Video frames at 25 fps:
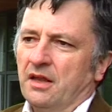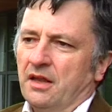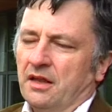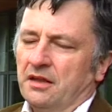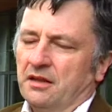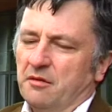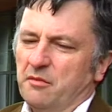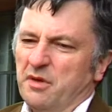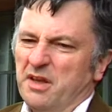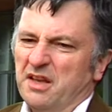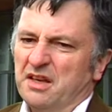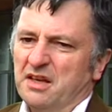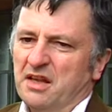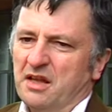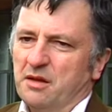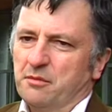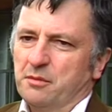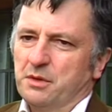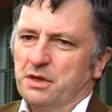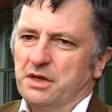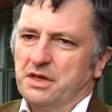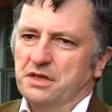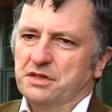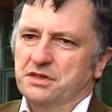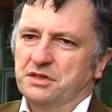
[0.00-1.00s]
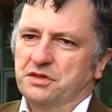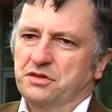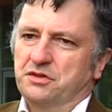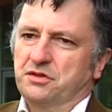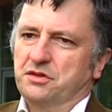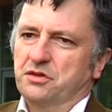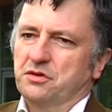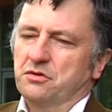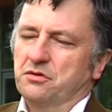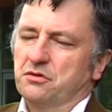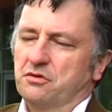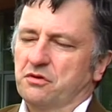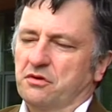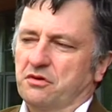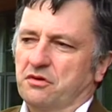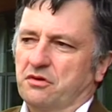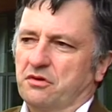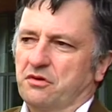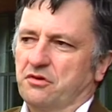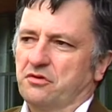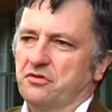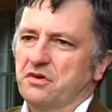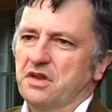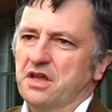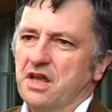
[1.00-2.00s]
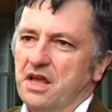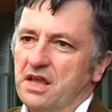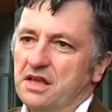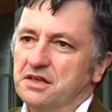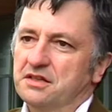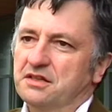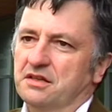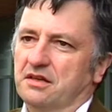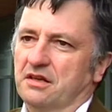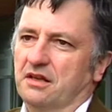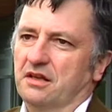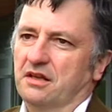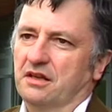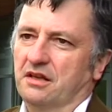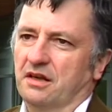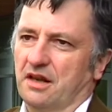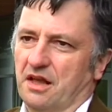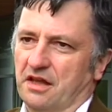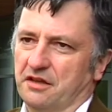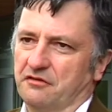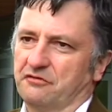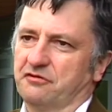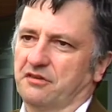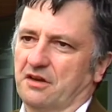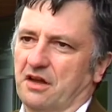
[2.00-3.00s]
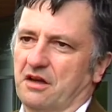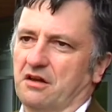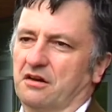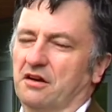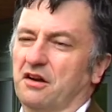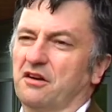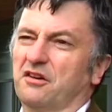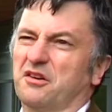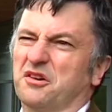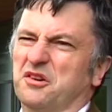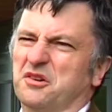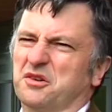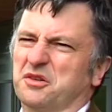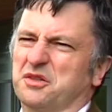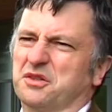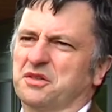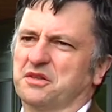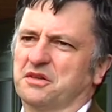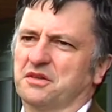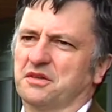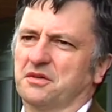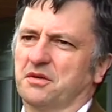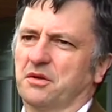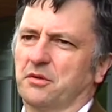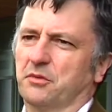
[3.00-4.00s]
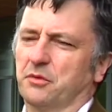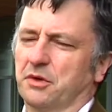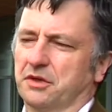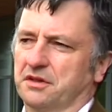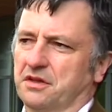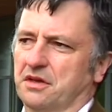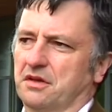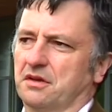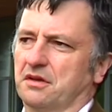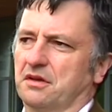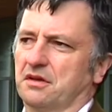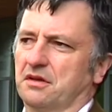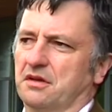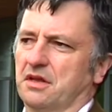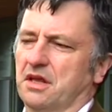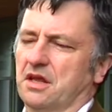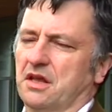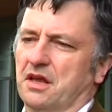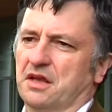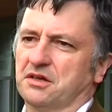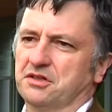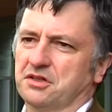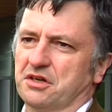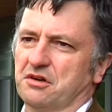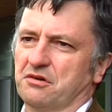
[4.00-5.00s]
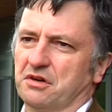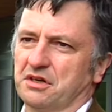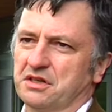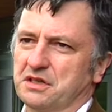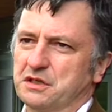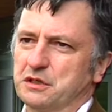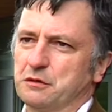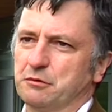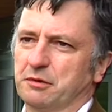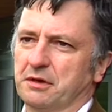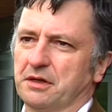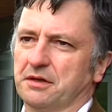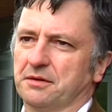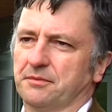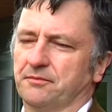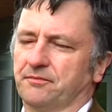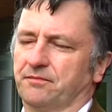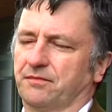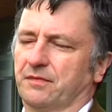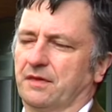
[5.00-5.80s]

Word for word: The main aim is to create lifelong learners within the engineering discipline.